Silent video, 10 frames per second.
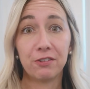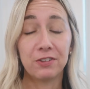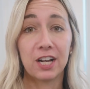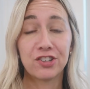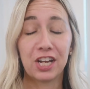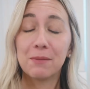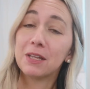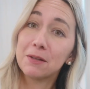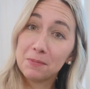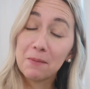flashing at
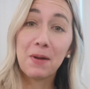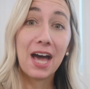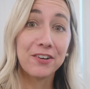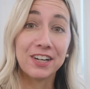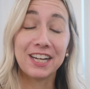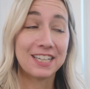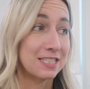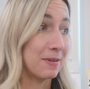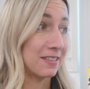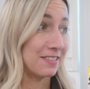me that that battery
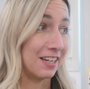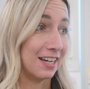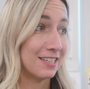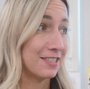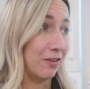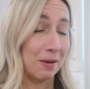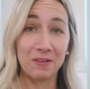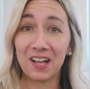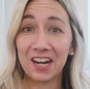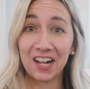is about to die, so I'm
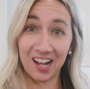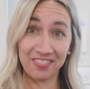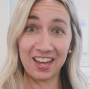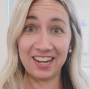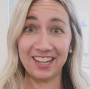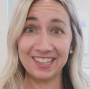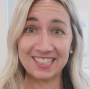glad I got that in